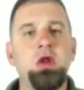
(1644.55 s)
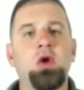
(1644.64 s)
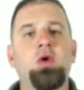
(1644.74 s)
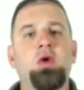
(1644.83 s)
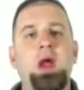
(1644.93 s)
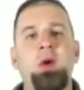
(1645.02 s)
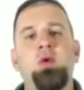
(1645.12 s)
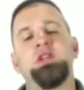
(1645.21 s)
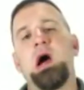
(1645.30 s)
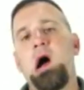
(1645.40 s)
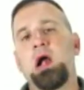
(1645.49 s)
Grant, when we
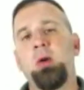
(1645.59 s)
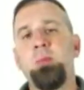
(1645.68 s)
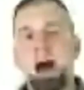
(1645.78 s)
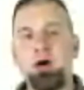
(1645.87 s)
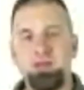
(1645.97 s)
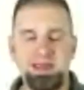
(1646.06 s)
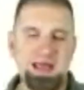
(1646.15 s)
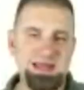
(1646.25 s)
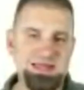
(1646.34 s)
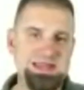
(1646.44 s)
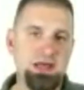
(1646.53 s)
talk about the
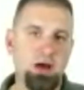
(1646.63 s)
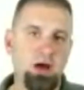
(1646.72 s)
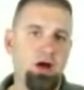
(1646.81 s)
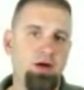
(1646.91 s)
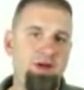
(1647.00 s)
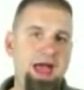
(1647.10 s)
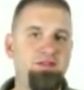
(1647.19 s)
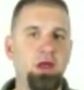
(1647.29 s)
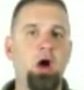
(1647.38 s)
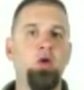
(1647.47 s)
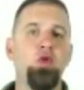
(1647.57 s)
idea of having
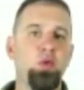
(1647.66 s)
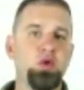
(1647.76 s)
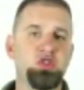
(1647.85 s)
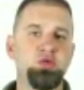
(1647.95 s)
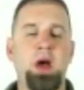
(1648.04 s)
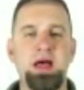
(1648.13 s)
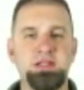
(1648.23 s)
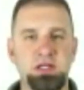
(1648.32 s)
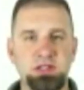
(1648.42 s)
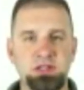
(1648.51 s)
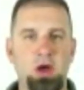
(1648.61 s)
other
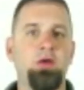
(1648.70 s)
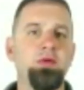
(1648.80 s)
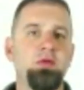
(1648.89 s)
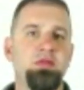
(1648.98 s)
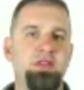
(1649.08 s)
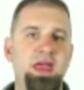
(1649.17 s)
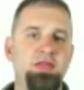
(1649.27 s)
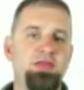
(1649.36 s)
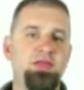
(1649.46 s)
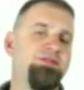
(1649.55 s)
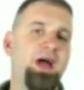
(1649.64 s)
responses other than the
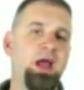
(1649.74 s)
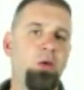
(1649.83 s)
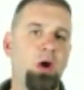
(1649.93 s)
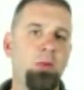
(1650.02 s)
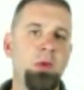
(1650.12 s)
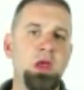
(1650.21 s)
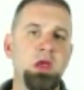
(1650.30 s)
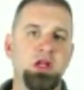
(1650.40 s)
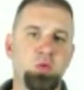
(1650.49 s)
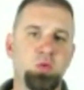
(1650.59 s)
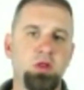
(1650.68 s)
firearm,
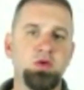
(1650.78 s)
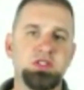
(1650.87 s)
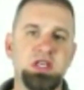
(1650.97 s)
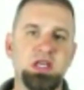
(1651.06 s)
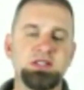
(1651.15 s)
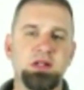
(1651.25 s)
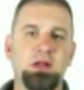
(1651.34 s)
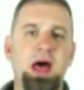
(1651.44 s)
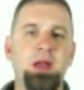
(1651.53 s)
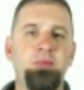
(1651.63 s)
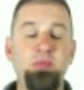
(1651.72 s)
it's one of those things that a
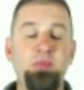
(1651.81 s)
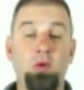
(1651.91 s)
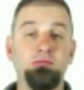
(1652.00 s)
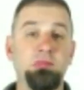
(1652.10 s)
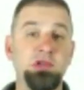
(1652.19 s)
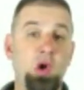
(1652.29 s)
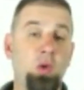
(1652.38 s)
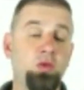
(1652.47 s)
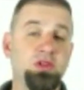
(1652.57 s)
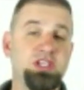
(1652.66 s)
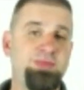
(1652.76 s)
lot of people don't
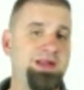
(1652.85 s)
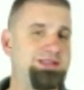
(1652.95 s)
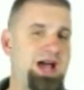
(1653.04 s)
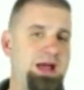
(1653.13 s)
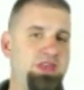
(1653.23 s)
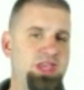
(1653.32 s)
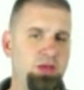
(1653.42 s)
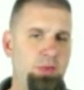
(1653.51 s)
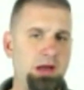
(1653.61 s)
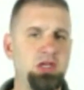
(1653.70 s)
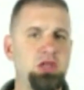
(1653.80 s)
really spend time thinking
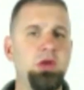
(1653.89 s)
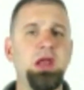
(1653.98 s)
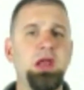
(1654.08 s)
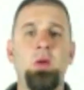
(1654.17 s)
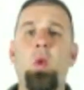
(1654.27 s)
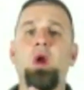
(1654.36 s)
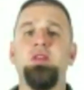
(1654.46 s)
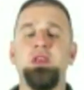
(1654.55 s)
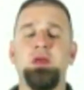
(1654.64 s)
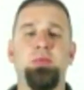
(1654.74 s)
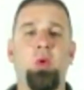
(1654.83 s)
about. And you hit on one of
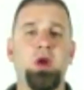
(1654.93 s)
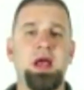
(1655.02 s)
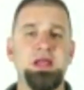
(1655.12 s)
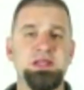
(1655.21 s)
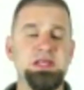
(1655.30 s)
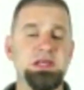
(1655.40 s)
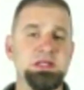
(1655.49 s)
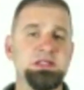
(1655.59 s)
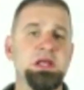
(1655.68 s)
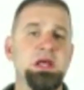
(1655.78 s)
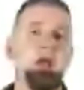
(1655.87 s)
the important ideas
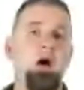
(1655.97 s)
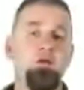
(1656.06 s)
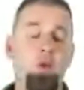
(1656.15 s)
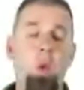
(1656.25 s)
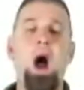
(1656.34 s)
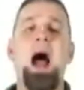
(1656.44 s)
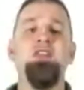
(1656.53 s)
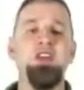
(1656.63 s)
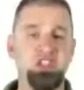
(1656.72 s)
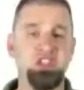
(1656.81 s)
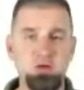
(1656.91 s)
of why they
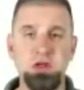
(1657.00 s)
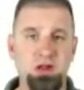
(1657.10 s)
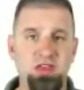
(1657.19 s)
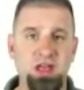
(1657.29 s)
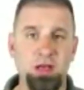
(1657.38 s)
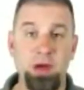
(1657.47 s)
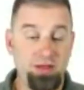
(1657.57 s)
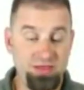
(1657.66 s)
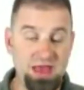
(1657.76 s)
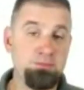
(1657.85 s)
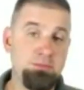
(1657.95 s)
do need to think about it.
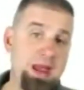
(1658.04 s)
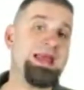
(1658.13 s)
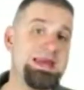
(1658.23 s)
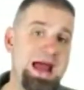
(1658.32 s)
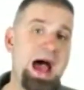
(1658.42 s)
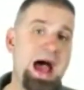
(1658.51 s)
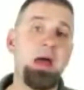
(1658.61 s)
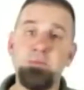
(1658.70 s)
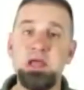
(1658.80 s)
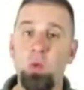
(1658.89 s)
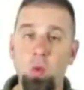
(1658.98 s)
They may not
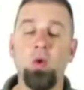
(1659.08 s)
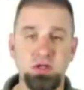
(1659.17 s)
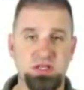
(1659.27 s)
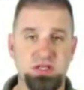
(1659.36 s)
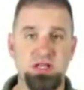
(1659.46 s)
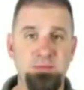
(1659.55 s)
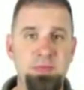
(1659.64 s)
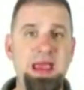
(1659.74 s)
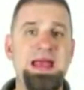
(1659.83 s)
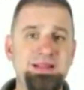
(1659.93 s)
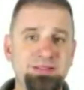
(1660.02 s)
be warranted. They
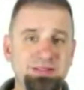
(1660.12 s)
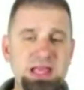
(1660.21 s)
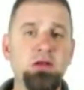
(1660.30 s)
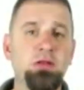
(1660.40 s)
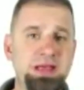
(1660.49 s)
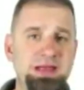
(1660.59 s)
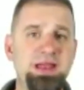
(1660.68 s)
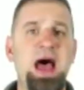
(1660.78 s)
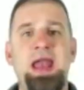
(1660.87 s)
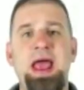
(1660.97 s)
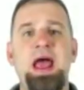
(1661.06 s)
may legally
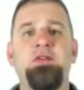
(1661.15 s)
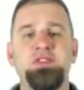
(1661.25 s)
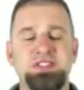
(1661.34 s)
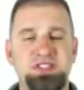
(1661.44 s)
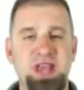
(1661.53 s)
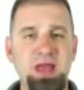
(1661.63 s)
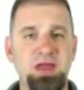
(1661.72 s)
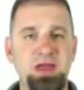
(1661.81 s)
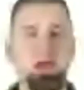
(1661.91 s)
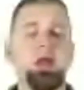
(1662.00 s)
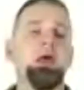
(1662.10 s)
not have the
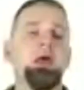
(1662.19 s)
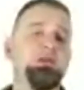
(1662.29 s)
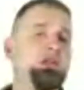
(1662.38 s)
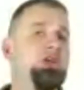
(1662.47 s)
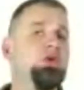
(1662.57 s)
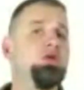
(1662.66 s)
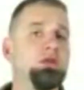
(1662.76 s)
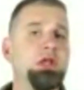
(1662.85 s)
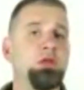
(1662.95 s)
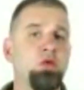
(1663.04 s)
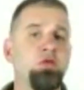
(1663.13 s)
standing to use
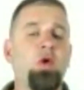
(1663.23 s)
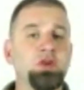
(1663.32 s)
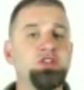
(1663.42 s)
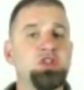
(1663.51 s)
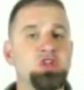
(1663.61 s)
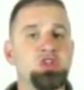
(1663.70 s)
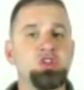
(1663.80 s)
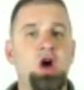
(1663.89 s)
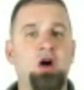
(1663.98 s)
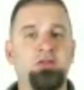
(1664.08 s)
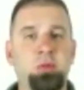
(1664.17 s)
lethal force to solve
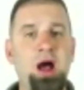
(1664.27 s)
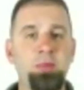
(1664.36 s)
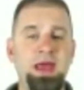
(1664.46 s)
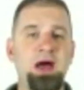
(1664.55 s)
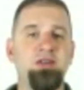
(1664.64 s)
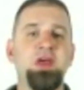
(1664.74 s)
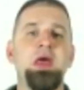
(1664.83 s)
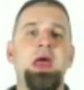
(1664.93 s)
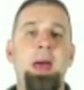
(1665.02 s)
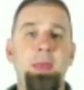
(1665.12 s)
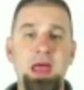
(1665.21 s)
the problem they have.
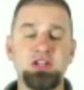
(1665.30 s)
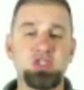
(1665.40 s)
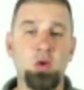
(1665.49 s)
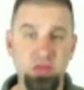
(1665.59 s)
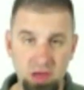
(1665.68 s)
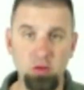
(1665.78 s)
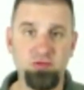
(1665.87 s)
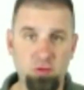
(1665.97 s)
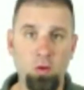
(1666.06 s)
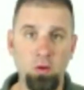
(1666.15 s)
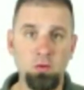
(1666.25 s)
And so
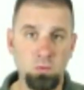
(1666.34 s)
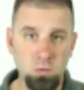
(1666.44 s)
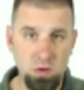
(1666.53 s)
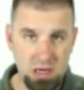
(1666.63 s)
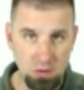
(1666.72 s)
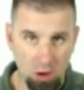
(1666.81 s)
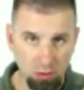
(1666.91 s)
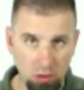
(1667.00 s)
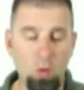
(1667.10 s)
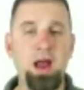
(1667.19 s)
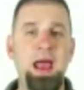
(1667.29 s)
therefore, we are going
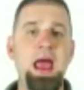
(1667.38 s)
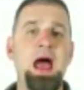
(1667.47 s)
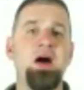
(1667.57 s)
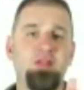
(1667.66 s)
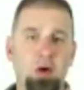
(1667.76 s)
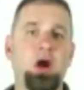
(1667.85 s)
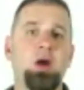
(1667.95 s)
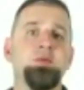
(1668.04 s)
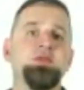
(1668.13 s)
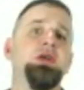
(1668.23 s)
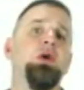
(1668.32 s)
to want to have
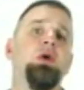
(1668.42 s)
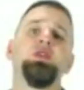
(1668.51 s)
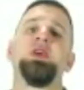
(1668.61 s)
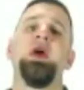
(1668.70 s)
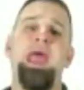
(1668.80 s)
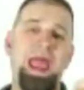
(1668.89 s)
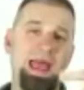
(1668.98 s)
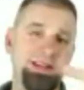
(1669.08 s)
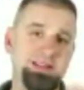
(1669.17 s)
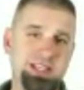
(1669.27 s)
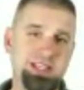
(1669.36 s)
unarmed skills
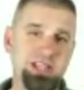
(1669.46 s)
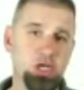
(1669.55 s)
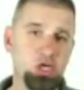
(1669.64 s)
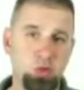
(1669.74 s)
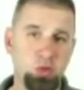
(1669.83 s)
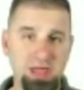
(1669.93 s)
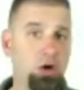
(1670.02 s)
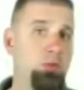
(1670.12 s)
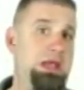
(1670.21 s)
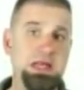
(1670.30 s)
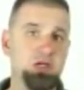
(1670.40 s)
and skills with
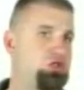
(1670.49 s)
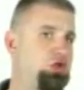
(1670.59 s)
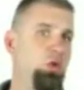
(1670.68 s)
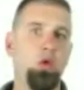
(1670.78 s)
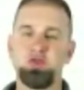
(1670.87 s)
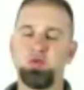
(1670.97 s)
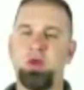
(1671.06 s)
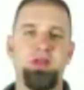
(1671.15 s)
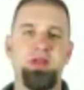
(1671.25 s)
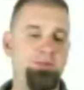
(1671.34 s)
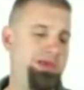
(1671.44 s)
intermediate tools,
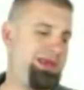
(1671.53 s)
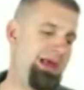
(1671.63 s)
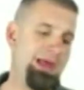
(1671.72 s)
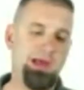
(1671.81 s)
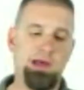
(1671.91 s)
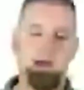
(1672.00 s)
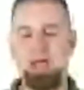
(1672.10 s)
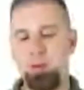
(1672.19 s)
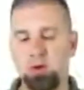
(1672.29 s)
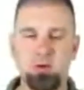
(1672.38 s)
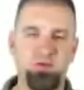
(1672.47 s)
whether that be a
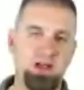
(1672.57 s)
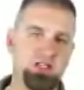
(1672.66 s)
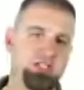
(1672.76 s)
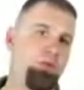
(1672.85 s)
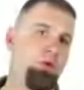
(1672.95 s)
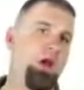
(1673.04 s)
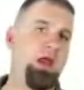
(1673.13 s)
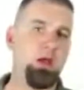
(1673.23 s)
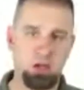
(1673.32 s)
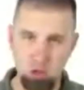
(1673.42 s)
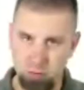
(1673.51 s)
chemical defense
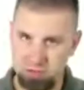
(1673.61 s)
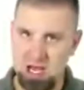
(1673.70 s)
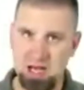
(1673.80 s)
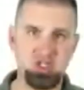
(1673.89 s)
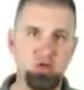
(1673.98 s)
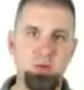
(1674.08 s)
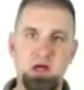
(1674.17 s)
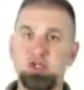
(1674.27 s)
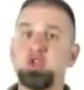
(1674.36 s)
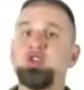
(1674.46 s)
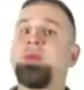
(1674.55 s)
spray, a Kubotan, as you
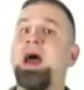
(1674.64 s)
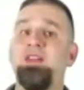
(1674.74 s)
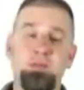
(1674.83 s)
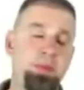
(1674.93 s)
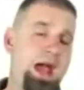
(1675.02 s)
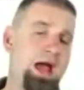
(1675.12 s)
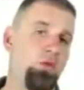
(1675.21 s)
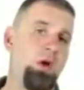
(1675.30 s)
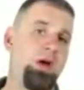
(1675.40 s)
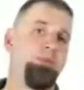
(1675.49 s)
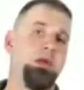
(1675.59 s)
mentioned, or some kind of impact
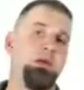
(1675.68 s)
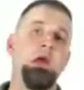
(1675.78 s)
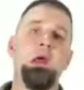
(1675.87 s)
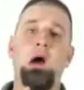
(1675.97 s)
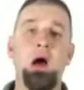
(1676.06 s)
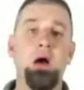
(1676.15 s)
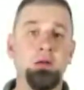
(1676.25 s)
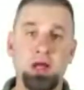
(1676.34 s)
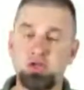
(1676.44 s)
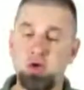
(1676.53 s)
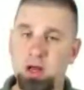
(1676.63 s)
weapon,
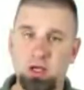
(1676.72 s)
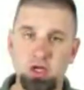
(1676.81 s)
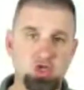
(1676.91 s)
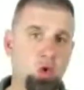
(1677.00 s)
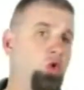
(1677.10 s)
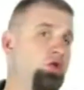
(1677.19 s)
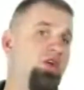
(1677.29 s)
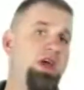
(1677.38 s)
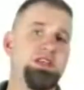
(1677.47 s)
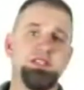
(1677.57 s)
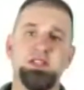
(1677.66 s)
electronic control
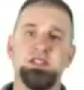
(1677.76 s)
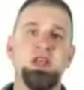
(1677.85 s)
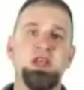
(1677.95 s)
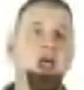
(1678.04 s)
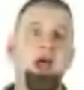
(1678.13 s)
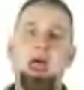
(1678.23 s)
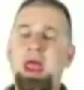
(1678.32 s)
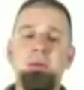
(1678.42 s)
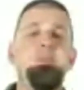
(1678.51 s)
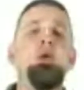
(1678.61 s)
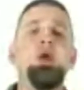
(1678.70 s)
devices, and a
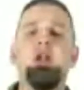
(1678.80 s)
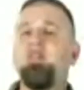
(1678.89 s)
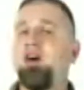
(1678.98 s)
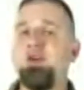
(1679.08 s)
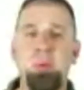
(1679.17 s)
myriad of other